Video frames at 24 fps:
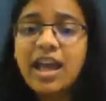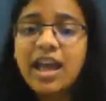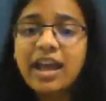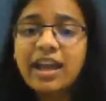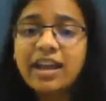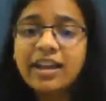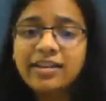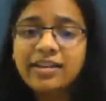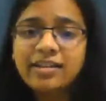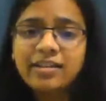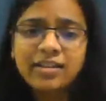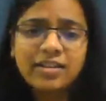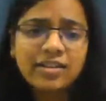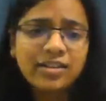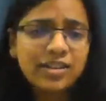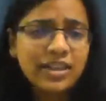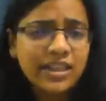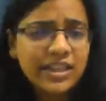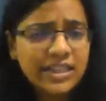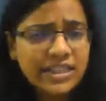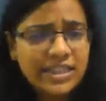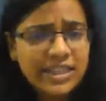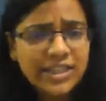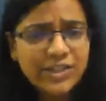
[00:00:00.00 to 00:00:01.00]
And
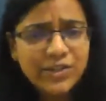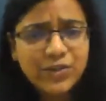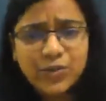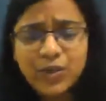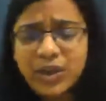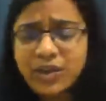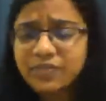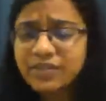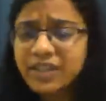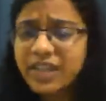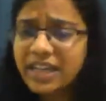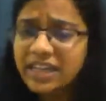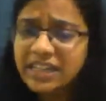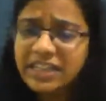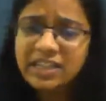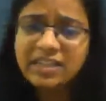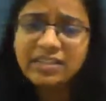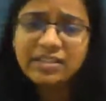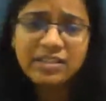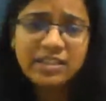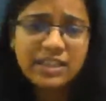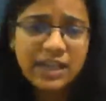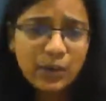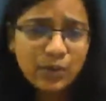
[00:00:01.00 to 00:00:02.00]
in case you have any
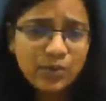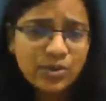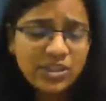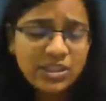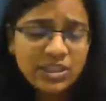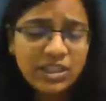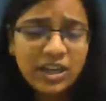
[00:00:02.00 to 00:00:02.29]
other doubts